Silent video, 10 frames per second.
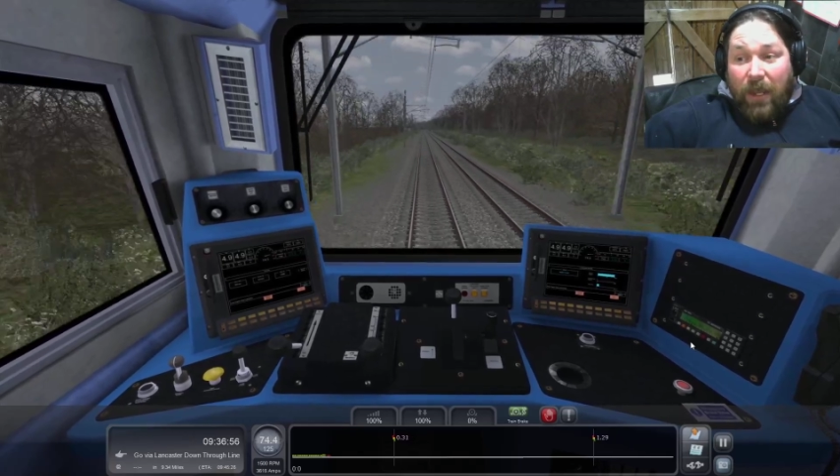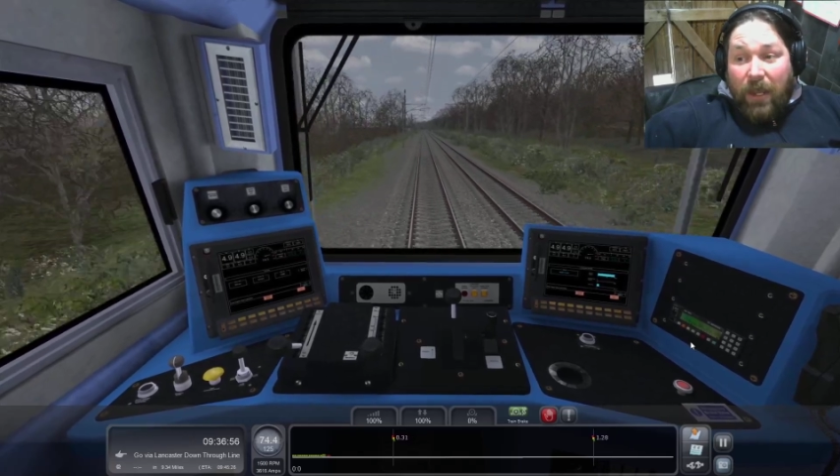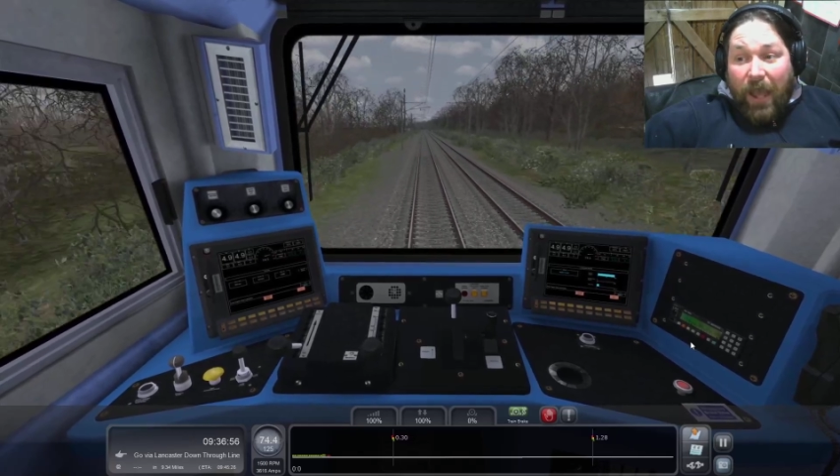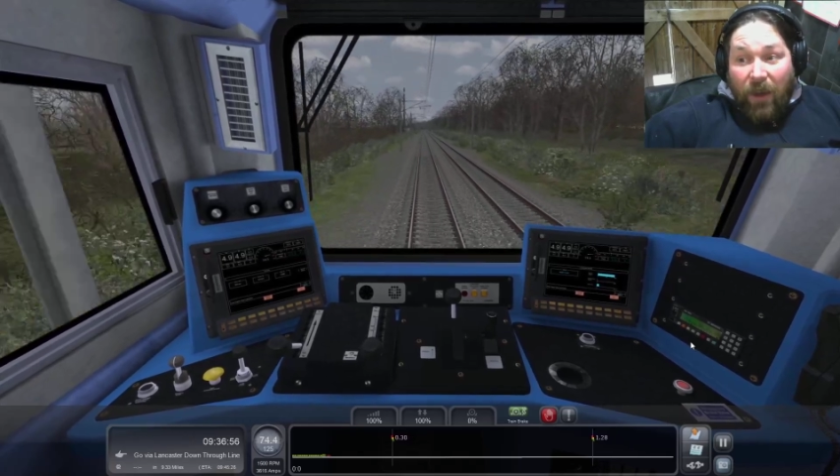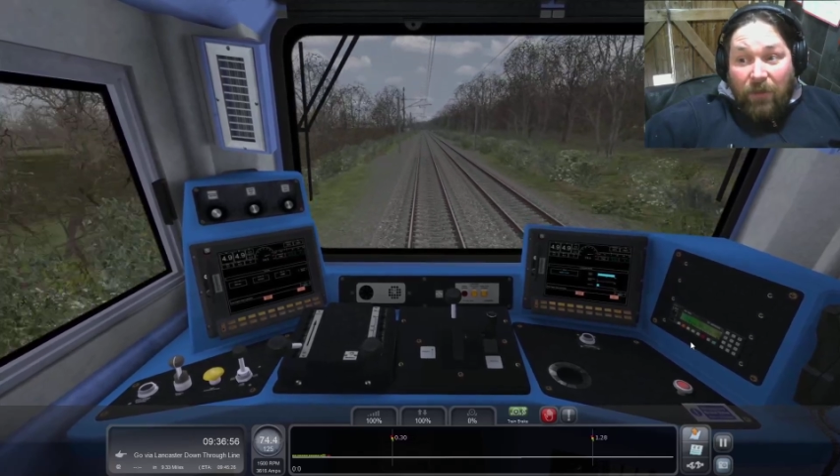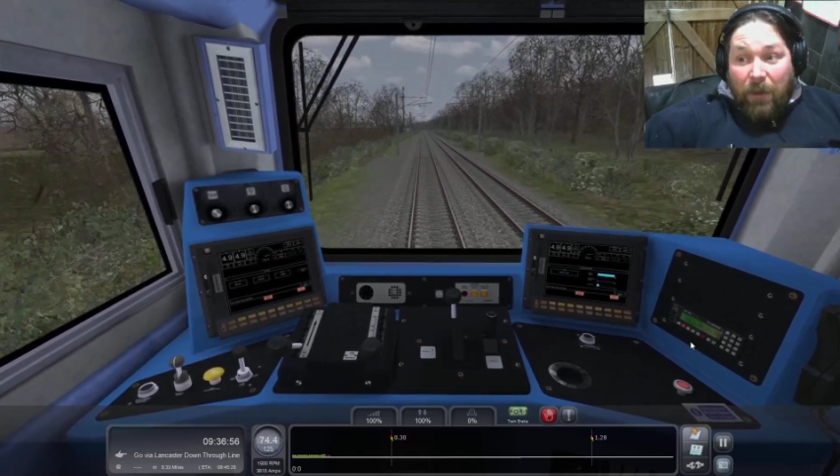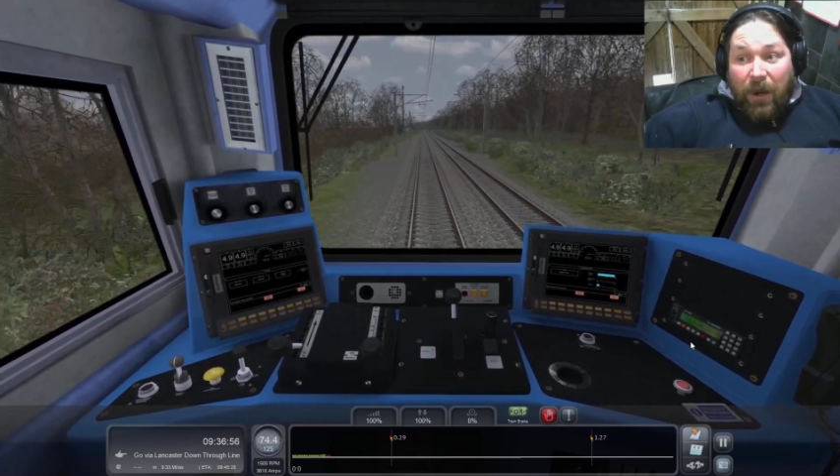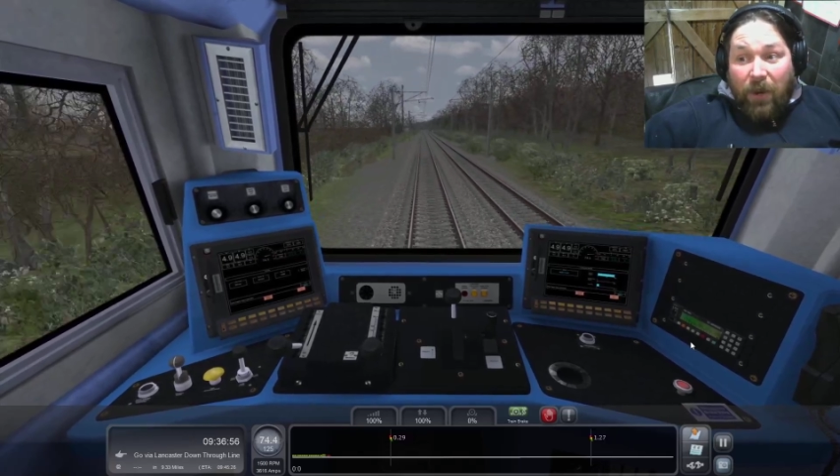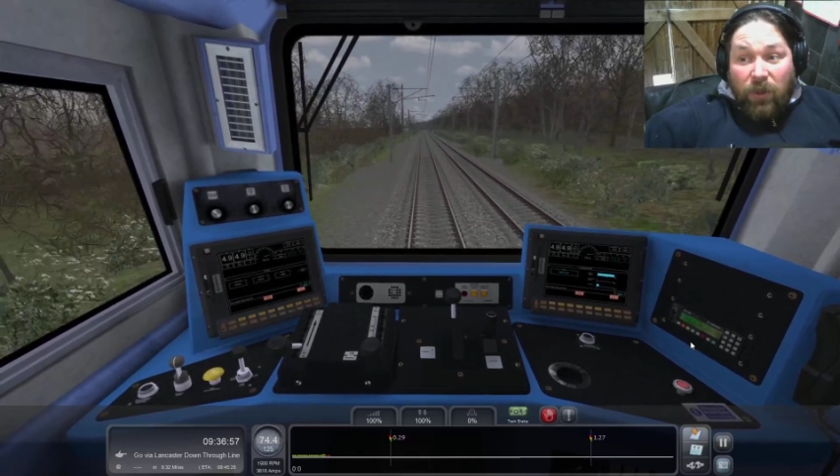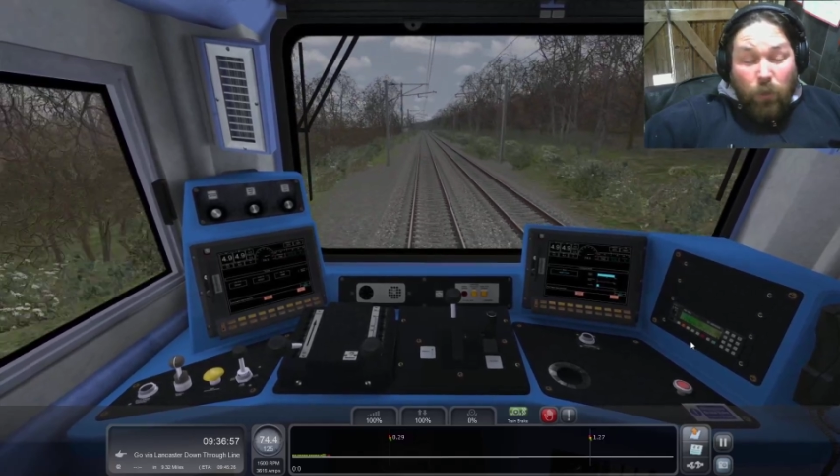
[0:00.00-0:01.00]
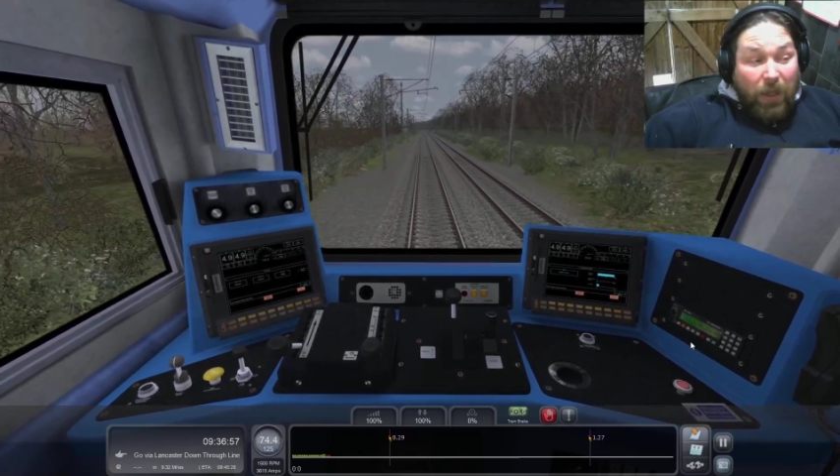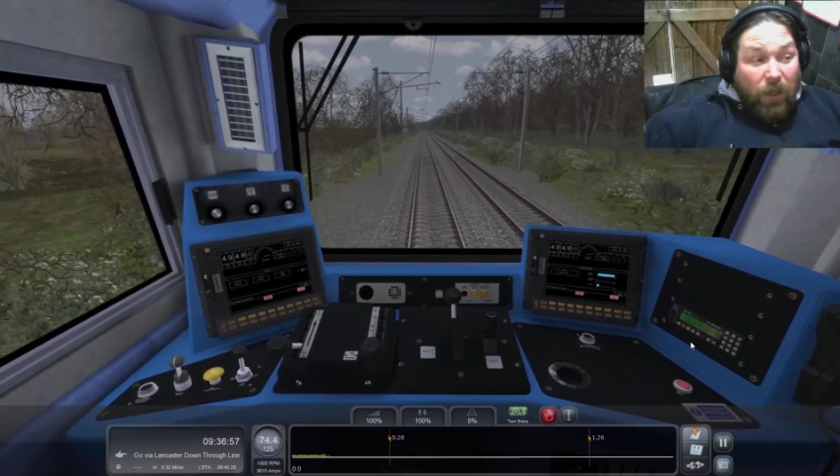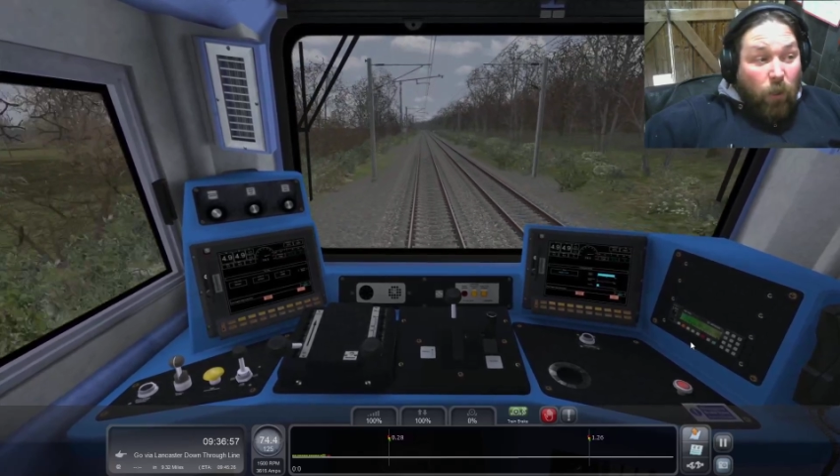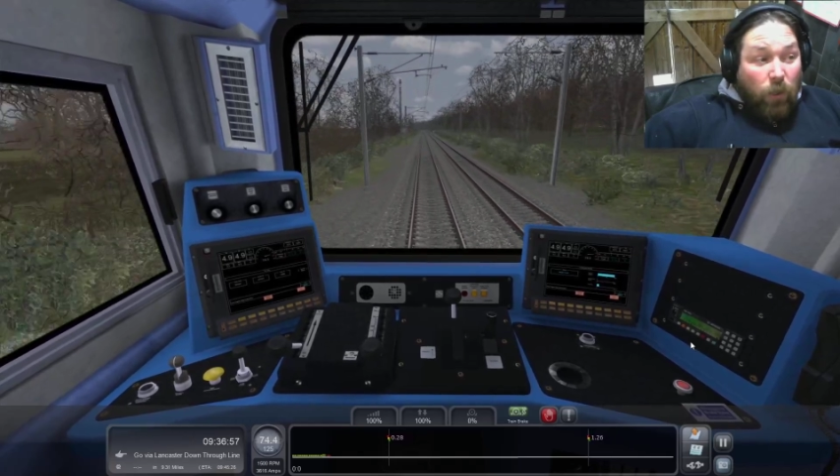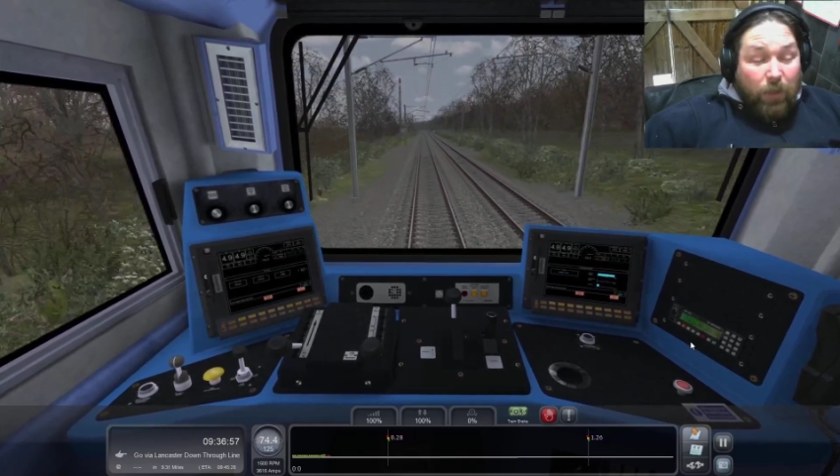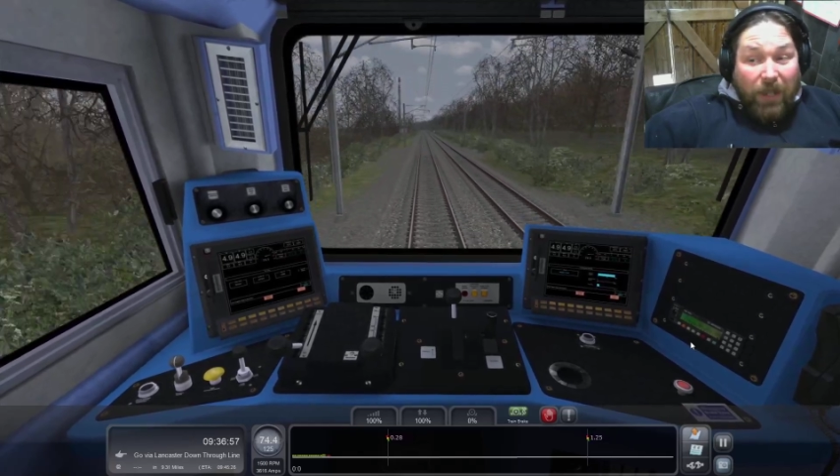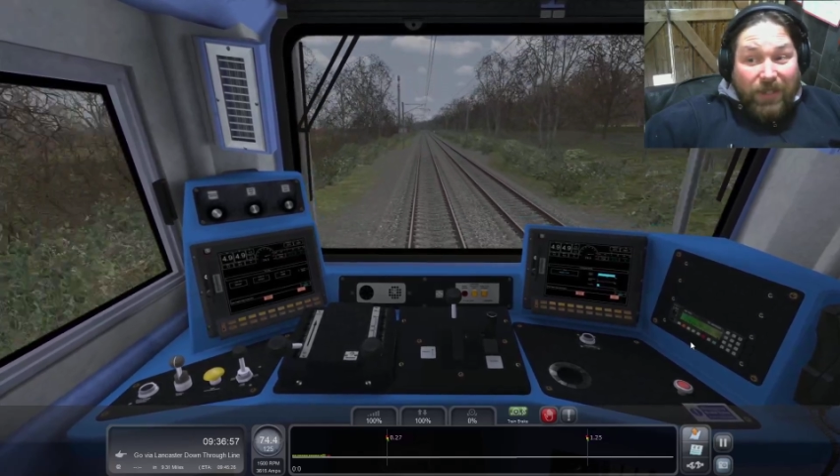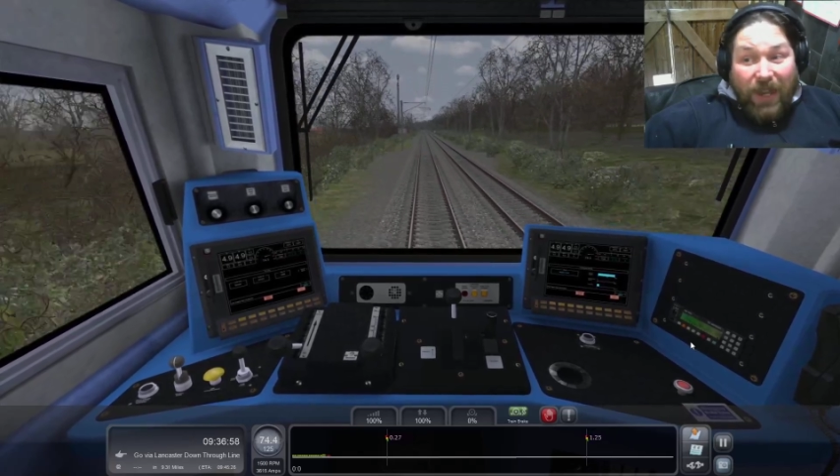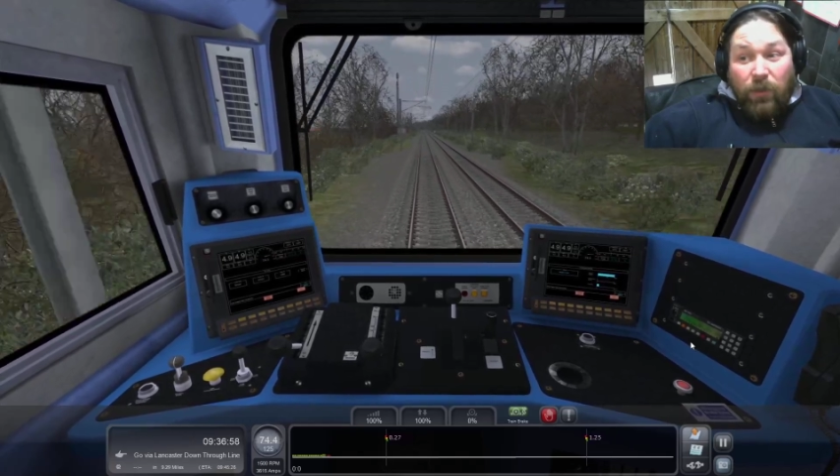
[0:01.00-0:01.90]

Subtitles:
out-of-memory errors were being caused by a sound